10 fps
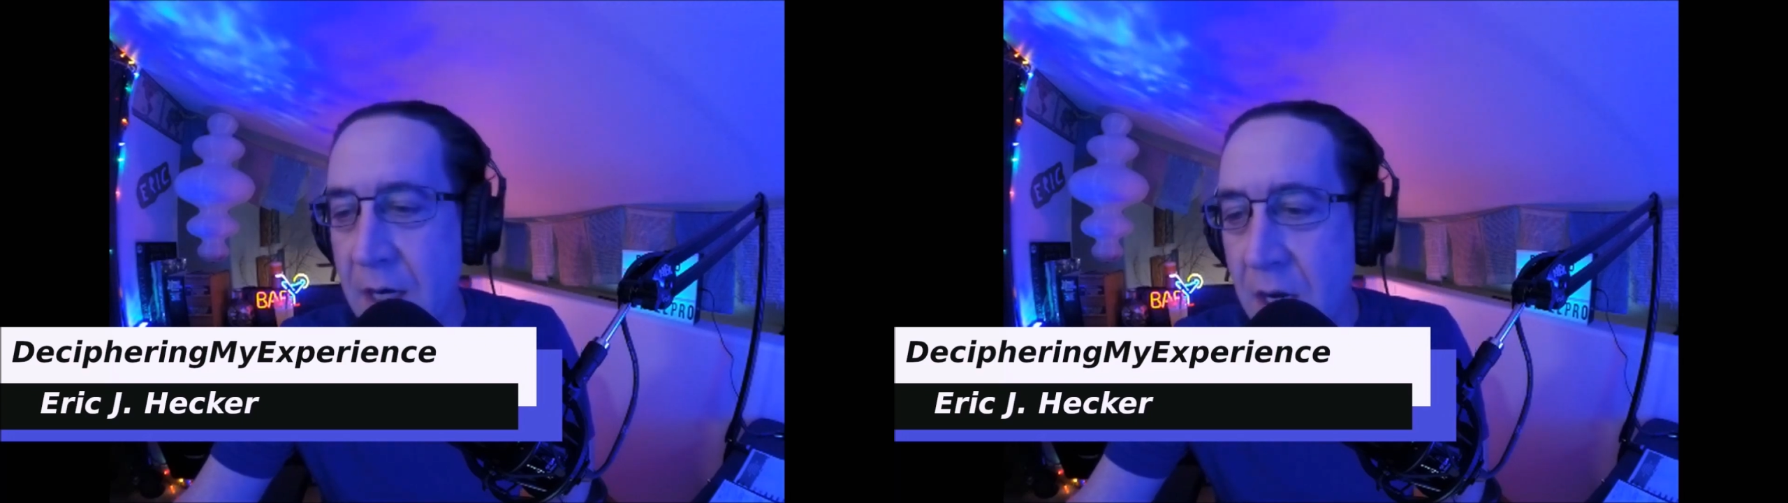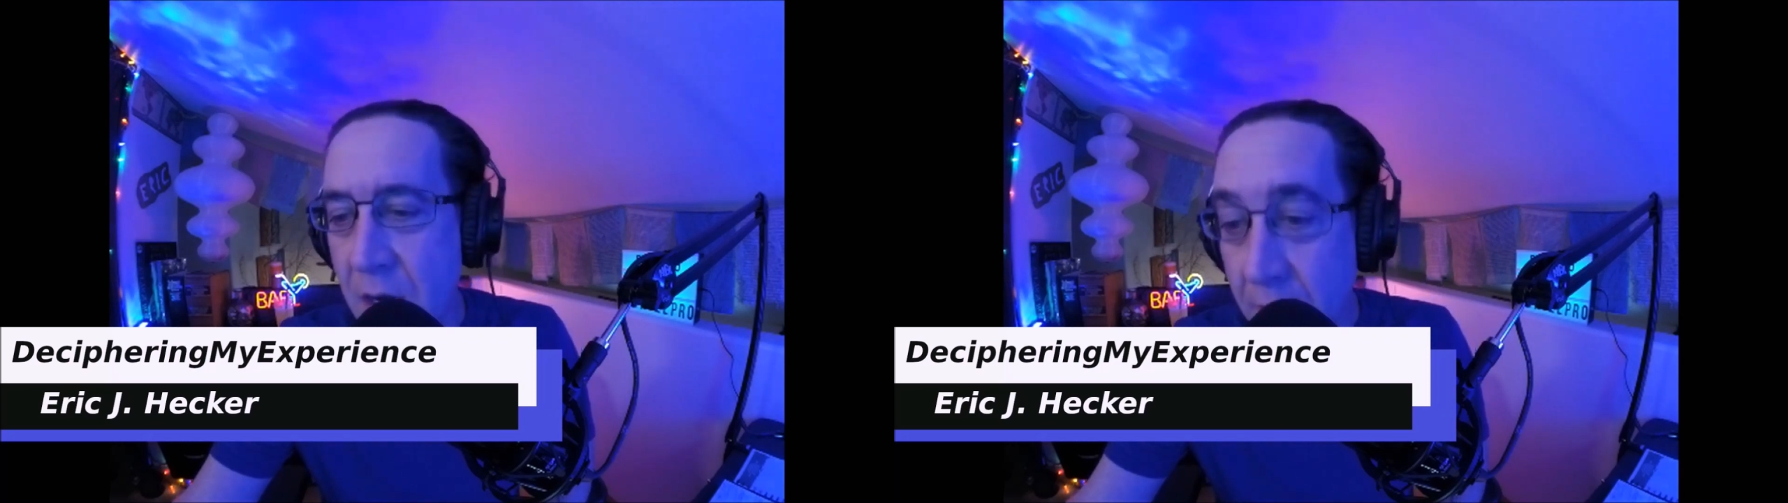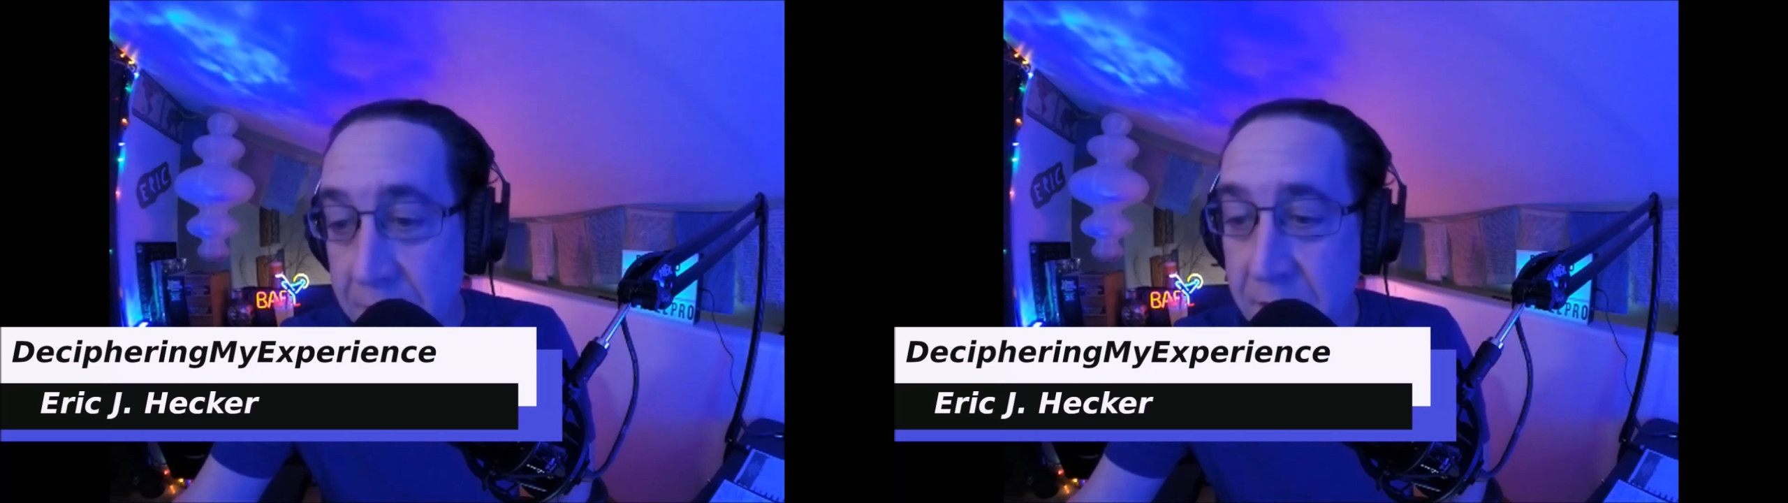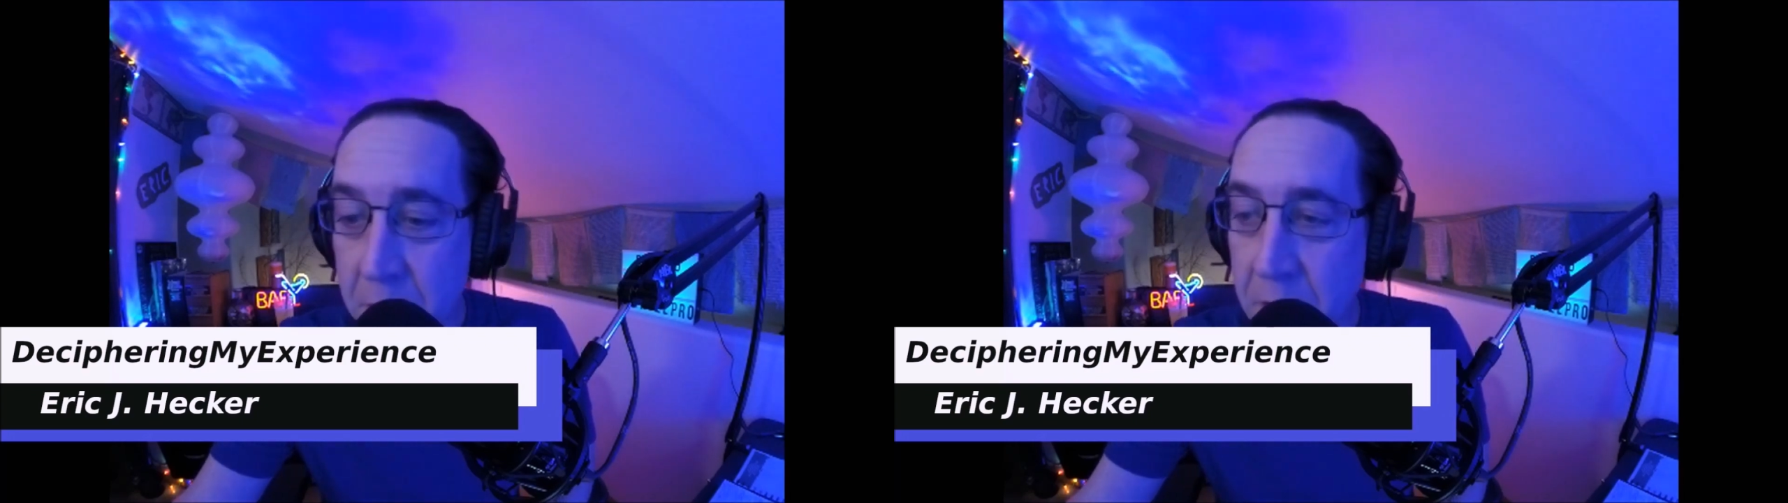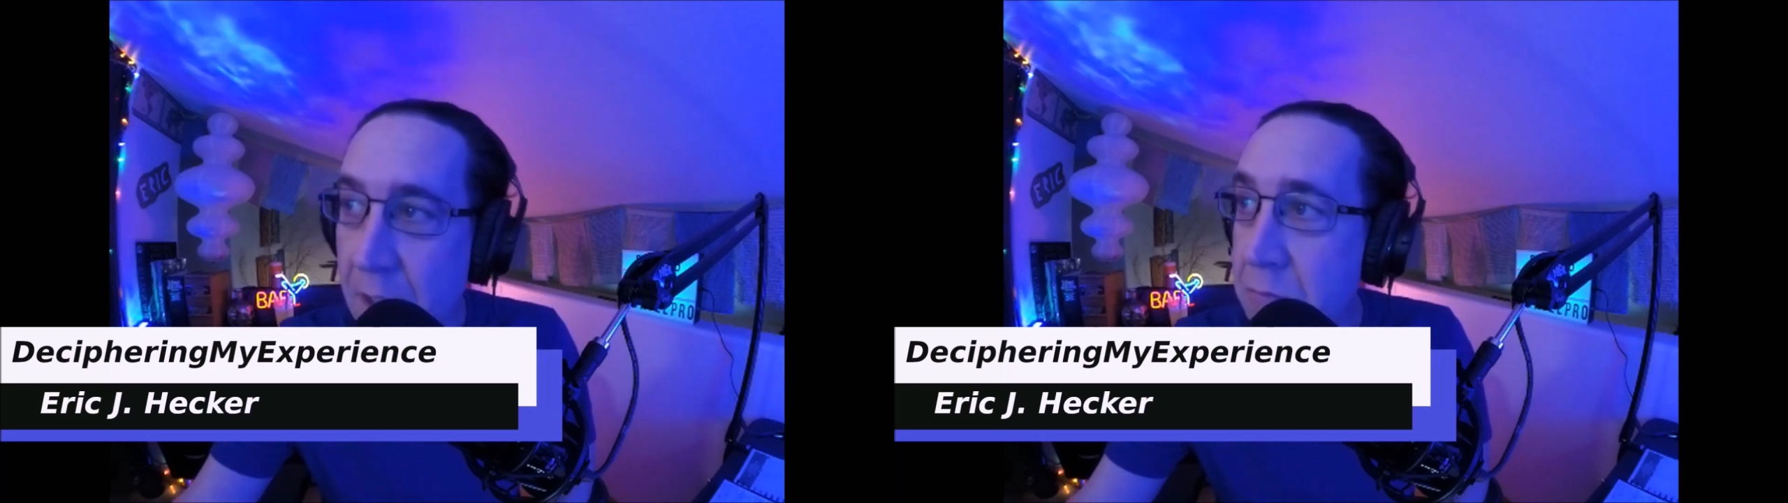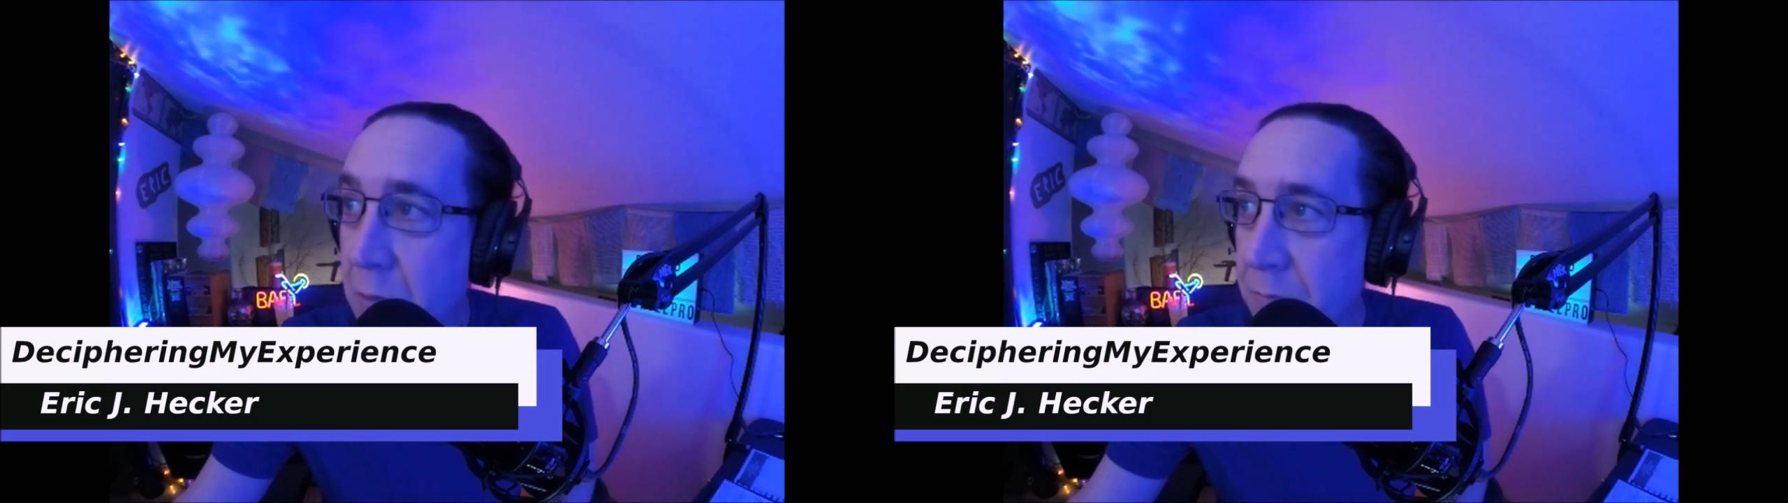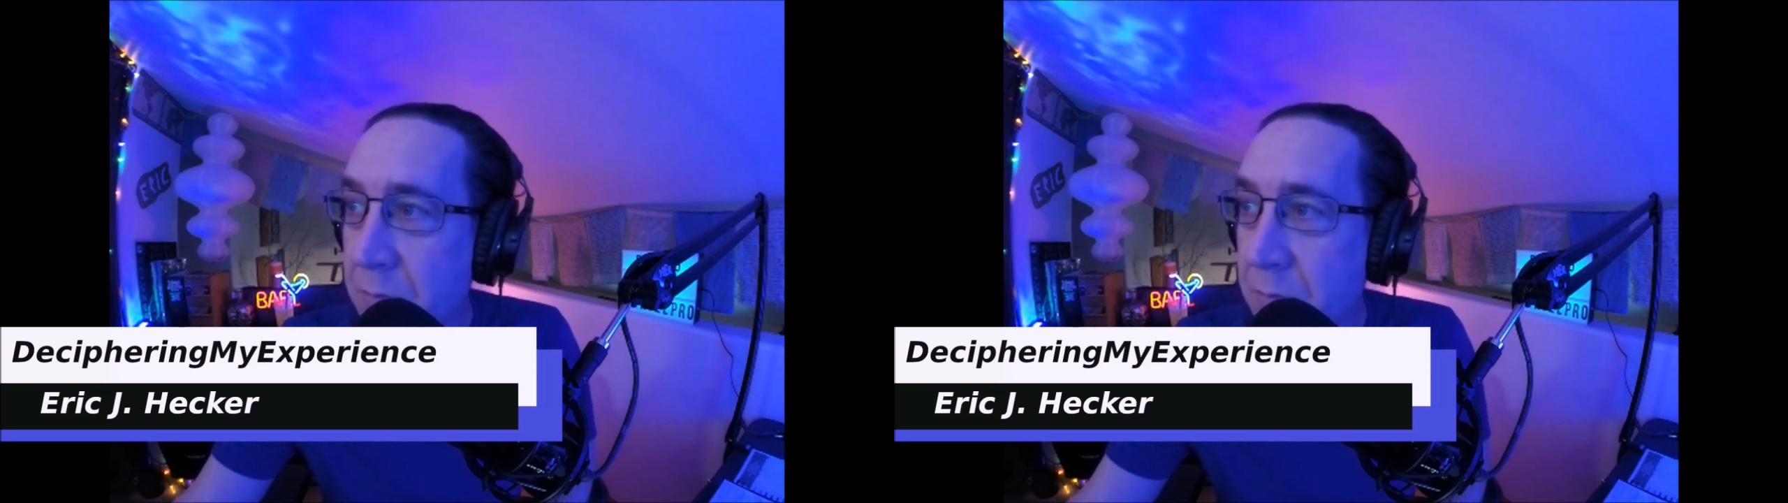And I was like, okay, well,